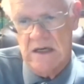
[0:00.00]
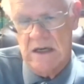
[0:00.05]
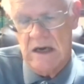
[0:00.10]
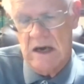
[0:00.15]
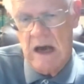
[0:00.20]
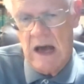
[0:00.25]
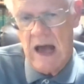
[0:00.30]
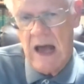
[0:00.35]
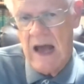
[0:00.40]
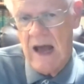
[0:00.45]

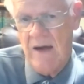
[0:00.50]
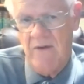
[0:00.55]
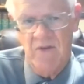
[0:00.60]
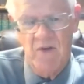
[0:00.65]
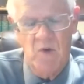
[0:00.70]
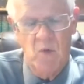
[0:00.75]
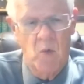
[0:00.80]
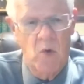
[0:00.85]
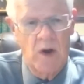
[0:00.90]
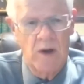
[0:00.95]

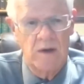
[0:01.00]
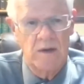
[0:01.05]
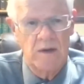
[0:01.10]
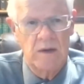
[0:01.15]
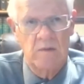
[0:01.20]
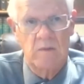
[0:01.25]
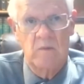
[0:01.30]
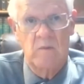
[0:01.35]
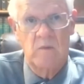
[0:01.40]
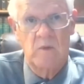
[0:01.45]
However
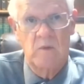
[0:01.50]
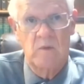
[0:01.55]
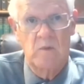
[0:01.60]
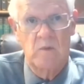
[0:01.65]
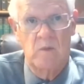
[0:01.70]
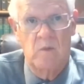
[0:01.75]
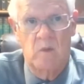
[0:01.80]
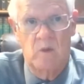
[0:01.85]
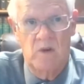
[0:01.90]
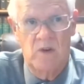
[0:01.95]
one
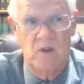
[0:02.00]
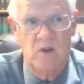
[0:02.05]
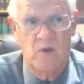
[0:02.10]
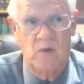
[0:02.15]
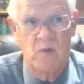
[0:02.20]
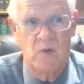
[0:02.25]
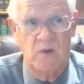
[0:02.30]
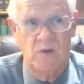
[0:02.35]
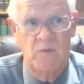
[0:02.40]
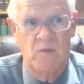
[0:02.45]

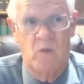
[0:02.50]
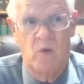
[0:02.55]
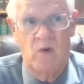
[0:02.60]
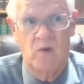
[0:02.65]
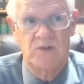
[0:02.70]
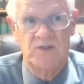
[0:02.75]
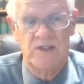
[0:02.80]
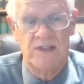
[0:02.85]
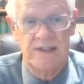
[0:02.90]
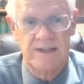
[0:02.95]
would
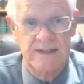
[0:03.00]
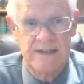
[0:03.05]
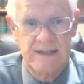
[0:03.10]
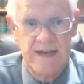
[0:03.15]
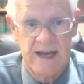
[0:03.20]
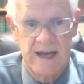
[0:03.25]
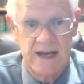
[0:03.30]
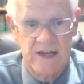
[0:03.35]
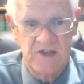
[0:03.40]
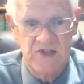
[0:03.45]
want to
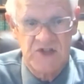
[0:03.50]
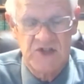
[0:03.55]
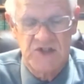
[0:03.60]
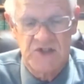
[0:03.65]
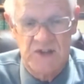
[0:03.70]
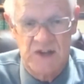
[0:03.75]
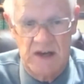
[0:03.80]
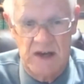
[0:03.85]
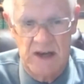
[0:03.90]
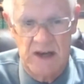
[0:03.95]

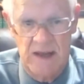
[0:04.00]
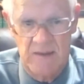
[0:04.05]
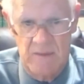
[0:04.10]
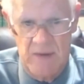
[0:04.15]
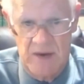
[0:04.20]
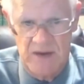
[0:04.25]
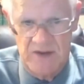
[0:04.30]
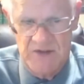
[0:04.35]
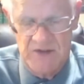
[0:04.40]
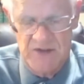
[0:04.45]
test the
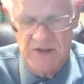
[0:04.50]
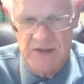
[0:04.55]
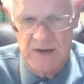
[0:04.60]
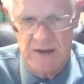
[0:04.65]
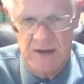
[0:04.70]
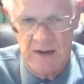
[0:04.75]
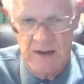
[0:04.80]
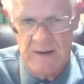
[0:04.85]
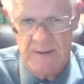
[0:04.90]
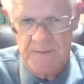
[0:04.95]
limits
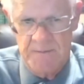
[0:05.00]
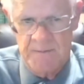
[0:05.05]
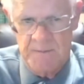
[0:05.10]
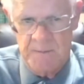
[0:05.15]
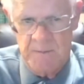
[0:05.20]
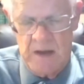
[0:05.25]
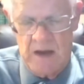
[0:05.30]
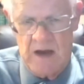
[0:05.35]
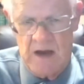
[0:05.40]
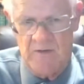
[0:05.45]

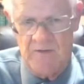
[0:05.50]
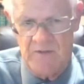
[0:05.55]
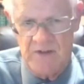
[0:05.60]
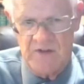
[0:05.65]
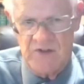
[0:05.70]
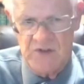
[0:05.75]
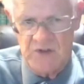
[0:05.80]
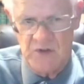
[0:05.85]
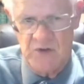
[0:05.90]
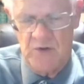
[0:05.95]
of
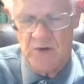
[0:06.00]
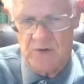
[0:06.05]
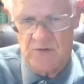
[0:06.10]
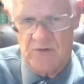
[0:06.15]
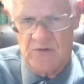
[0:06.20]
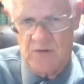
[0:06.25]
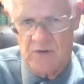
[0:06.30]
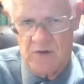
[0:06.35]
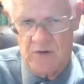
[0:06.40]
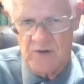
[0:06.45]
this
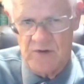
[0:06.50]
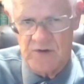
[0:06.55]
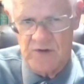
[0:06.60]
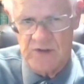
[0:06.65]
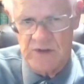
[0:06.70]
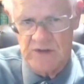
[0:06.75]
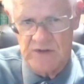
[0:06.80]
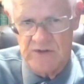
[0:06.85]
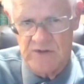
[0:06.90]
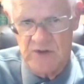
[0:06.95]
universe
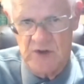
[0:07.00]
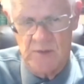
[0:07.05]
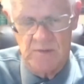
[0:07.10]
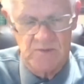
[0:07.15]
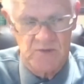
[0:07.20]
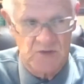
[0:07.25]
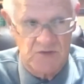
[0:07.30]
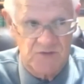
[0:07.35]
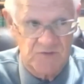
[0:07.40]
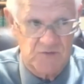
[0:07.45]
in
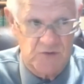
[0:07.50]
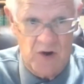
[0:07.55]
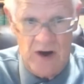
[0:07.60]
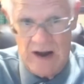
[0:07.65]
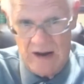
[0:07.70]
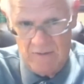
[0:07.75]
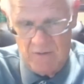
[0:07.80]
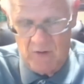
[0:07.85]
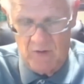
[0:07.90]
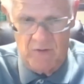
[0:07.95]
terms of
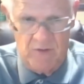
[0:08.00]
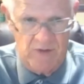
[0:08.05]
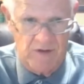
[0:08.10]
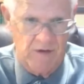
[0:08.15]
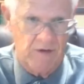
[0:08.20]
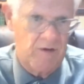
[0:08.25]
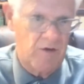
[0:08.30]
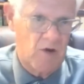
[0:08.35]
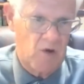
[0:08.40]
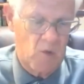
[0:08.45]
travel
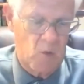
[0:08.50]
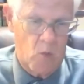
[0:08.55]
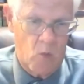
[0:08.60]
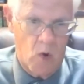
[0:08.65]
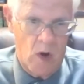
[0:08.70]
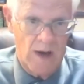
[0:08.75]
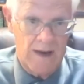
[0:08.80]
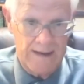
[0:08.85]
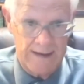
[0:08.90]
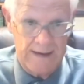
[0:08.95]
there or
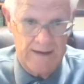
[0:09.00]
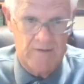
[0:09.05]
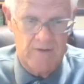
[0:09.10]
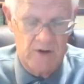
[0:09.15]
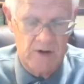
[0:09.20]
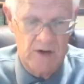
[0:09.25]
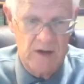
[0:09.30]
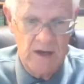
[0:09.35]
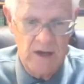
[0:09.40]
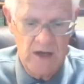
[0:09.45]

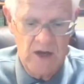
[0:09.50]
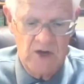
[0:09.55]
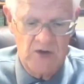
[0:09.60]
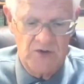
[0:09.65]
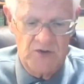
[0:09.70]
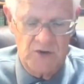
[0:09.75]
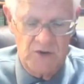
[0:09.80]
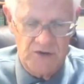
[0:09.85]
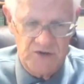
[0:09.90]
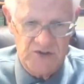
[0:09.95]
whatever
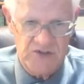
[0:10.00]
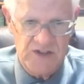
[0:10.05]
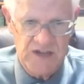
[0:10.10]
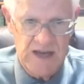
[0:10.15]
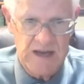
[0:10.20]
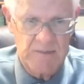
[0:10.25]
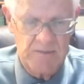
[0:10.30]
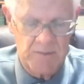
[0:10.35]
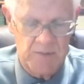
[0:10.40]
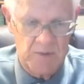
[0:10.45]
to
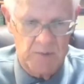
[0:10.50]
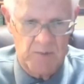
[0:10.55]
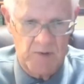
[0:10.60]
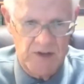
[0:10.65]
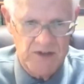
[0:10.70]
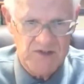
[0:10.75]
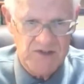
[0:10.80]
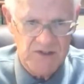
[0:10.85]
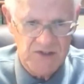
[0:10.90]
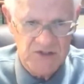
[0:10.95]
escape the
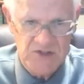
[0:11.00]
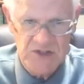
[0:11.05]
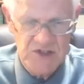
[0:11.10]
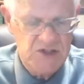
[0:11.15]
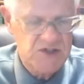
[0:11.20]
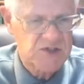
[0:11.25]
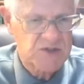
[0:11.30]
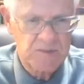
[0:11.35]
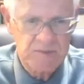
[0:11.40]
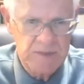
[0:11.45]
present
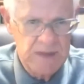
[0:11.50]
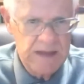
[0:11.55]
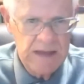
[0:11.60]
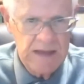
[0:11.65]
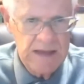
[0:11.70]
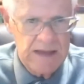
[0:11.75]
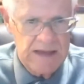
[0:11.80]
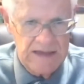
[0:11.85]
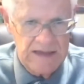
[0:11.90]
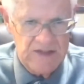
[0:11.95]
system,
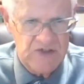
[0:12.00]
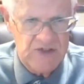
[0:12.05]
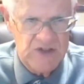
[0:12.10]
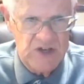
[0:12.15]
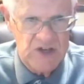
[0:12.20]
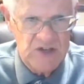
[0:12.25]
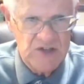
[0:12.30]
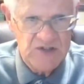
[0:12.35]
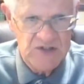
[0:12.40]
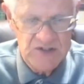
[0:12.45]
it
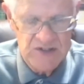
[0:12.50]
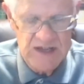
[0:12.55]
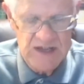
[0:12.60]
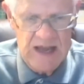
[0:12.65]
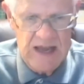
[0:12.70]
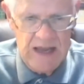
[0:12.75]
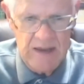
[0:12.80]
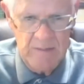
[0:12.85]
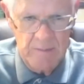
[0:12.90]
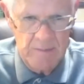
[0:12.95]
just
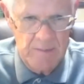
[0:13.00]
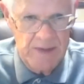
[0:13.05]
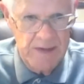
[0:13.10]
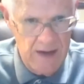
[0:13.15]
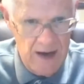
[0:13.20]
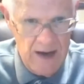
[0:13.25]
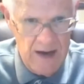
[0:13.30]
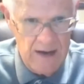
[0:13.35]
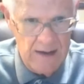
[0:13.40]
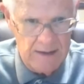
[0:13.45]
can't be
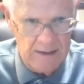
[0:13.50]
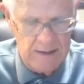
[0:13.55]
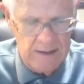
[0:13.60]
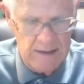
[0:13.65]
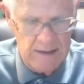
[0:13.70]
done.